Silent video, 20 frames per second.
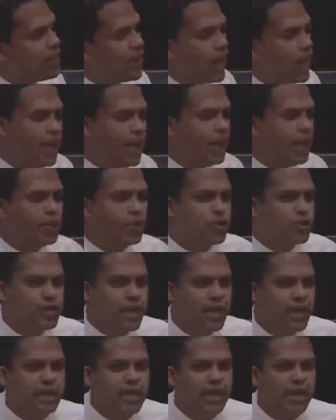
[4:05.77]
Trying to
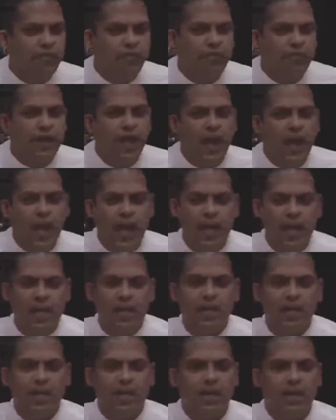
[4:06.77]
say that we are
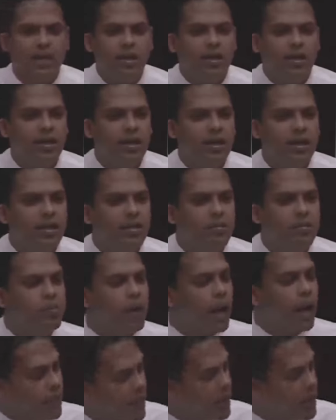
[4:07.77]

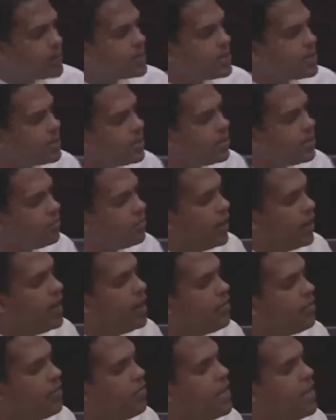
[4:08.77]
brothers,
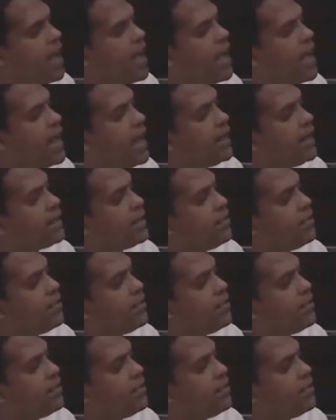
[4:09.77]
whenever we are at,